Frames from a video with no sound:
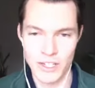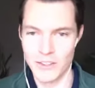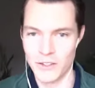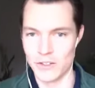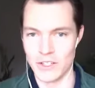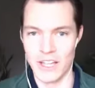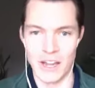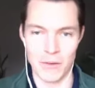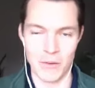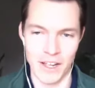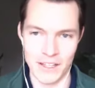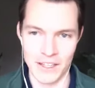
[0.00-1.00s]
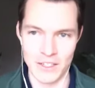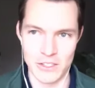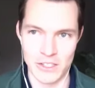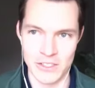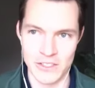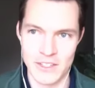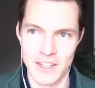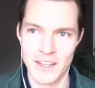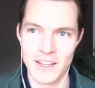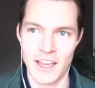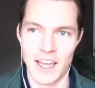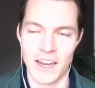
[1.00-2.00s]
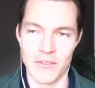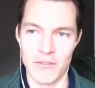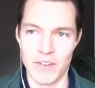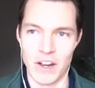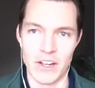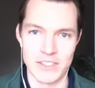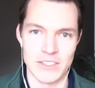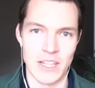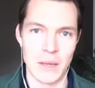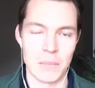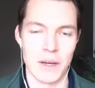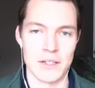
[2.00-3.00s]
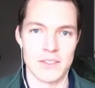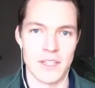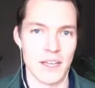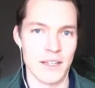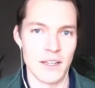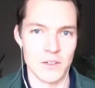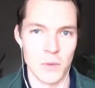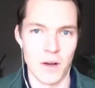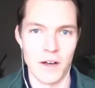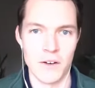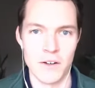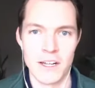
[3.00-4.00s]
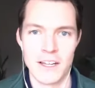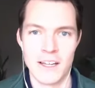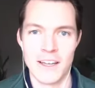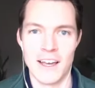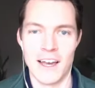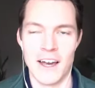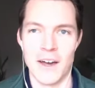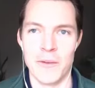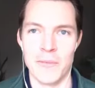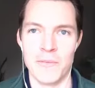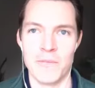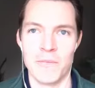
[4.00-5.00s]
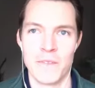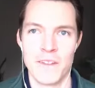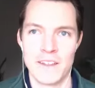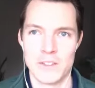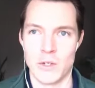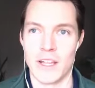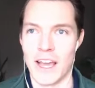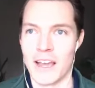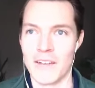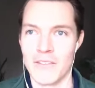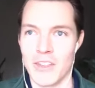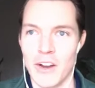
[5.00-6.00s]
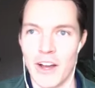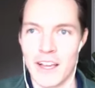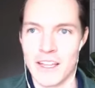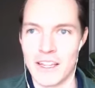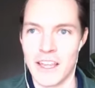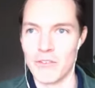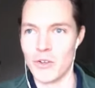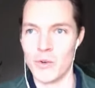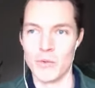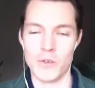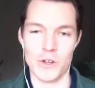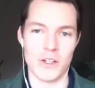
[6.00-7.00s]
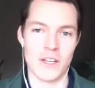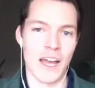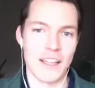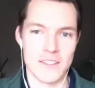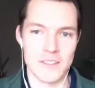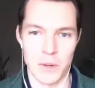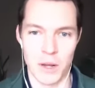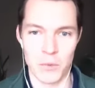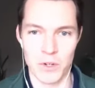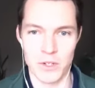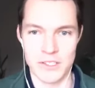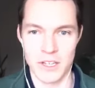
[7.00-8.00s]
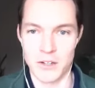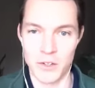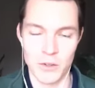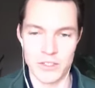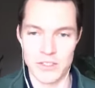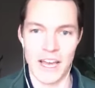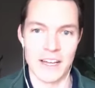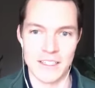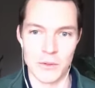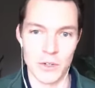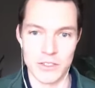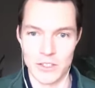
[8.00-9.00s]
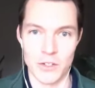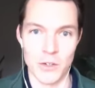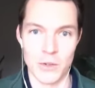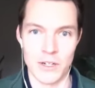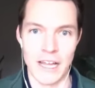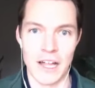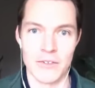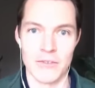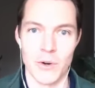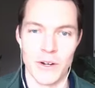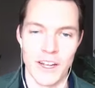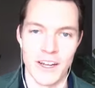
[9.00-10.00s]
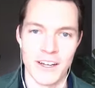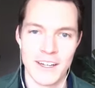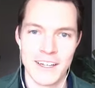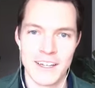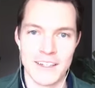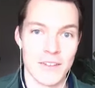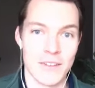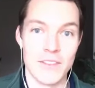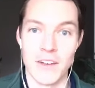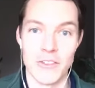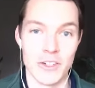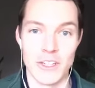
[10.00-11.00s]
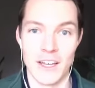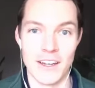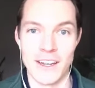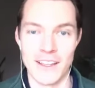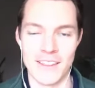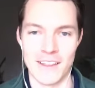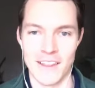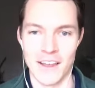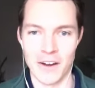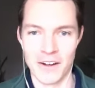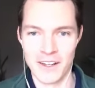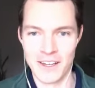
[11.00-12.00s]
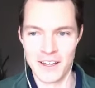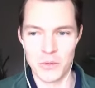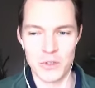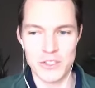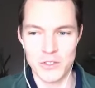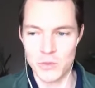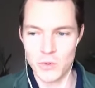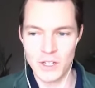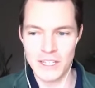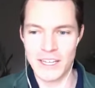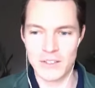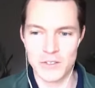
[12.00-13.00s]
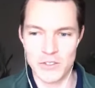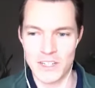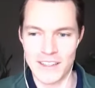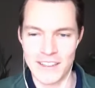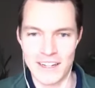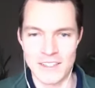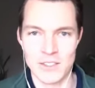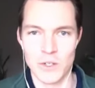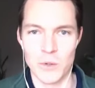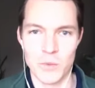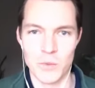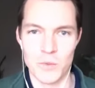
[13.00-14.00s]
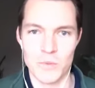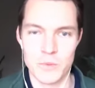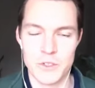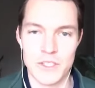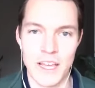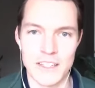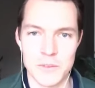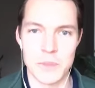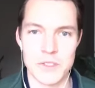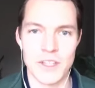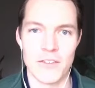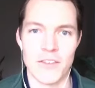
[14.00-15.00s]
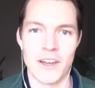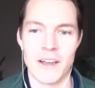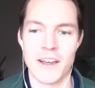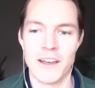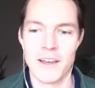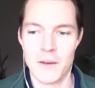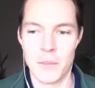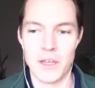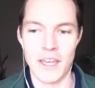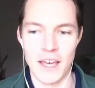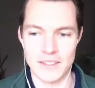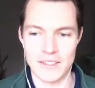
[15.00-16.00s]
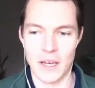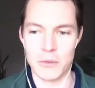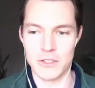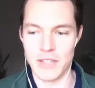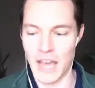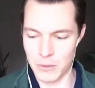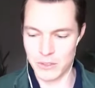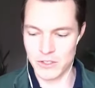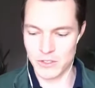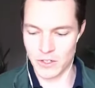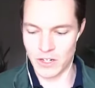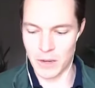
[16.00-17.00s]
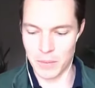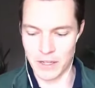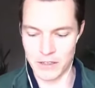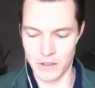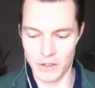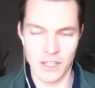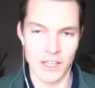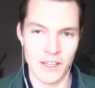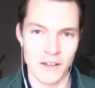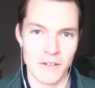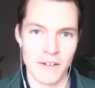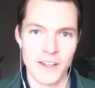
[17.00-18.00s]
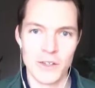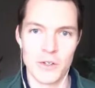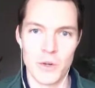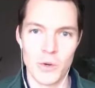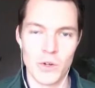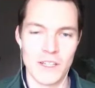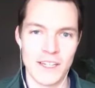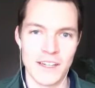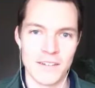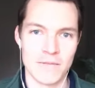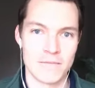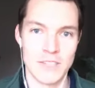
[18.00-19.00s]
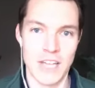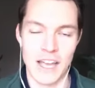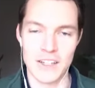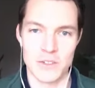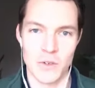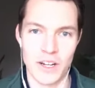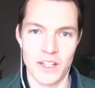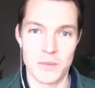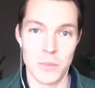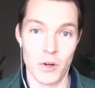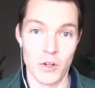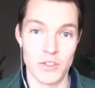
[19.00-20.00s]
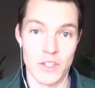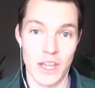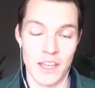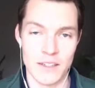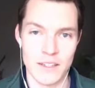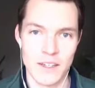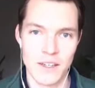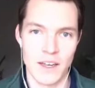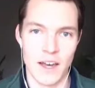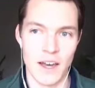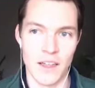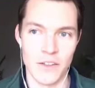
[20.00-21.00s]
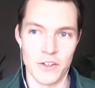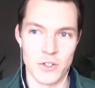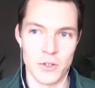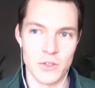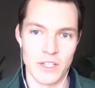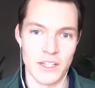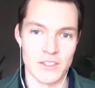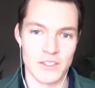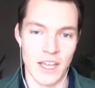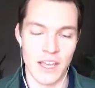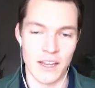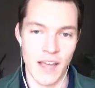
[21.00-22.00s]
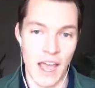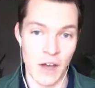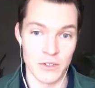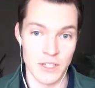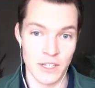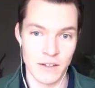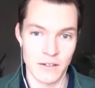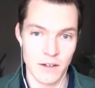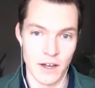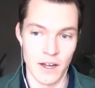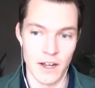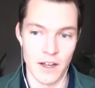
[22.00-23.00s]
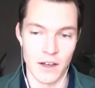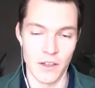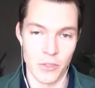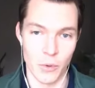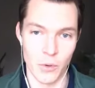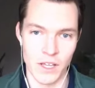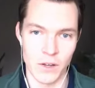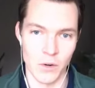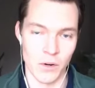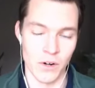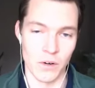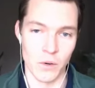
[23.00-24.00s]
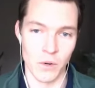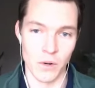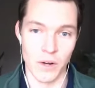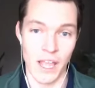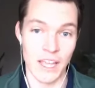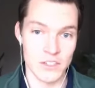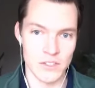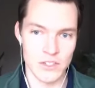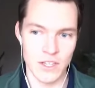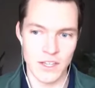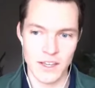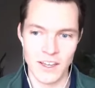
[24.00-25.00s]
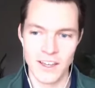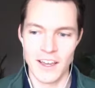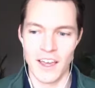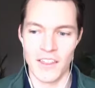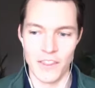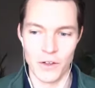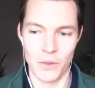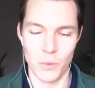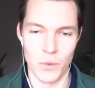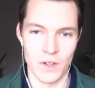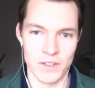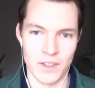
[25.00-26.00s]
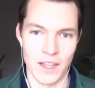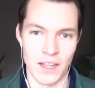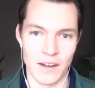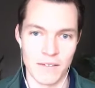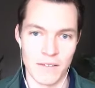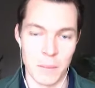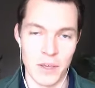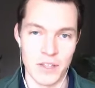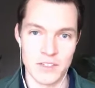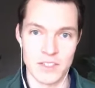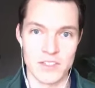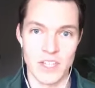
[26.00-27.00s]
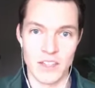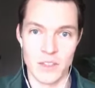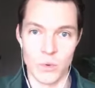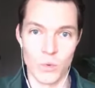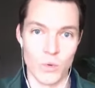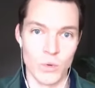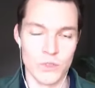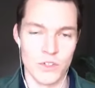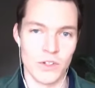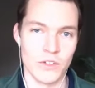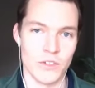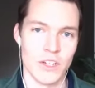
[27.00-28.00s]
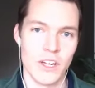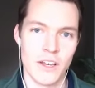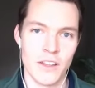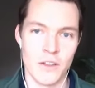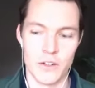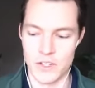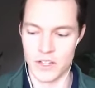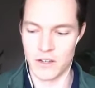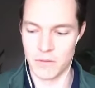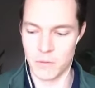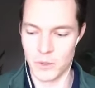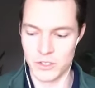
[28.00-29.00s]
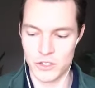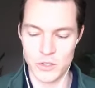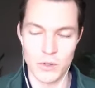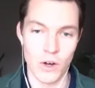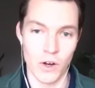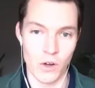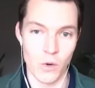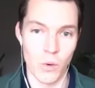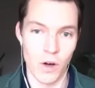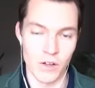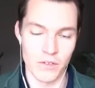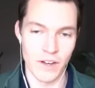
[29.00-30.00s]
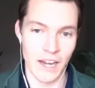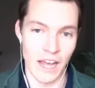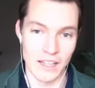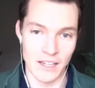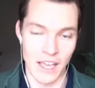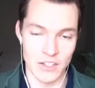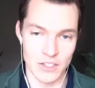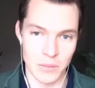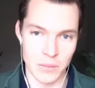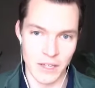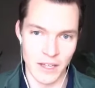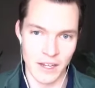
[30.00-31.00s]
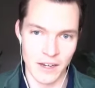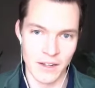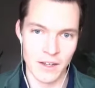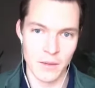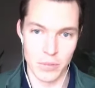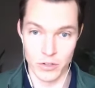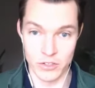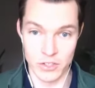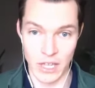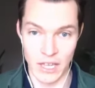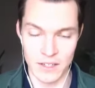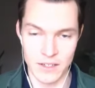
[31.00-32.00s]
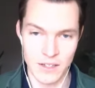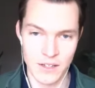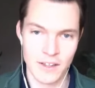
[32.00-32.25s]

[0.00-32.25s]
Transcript: There's a lot of regulations, and it varies state by state as well. Um, so, like I, you know, I could give you good guidance, but I wouldn't tell you exactly what to do in California because I've never done anything there. Which is really interesting that it's so state specific Sure. But yes, I would I would start out by looking, googling tax credits per state. Uh, there's usually a state housing uh, authority or or agency, and they're the ones that that basically set the rules. There's there's a what you call a qualified allocation plan per state.